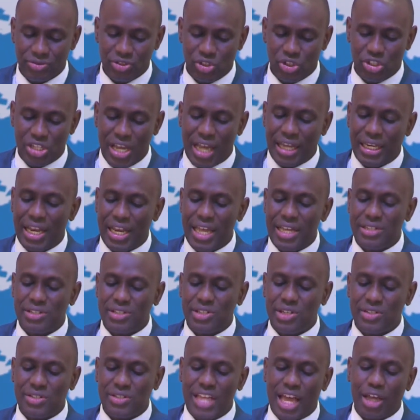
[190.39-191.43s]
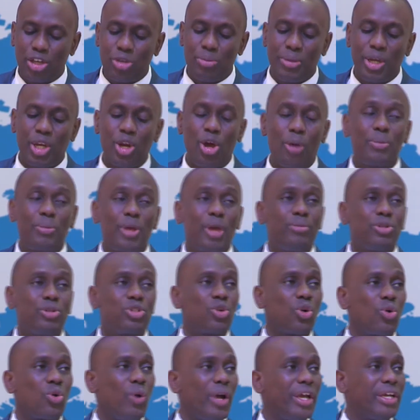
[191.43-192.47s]
Challenges that you may not be able
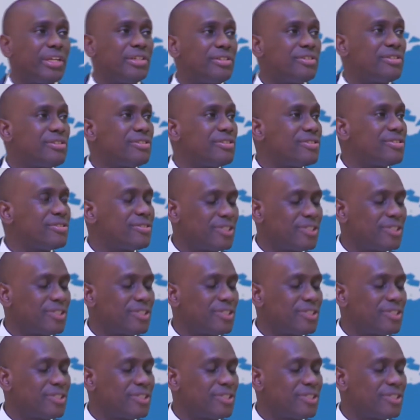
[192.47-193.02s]
to quench.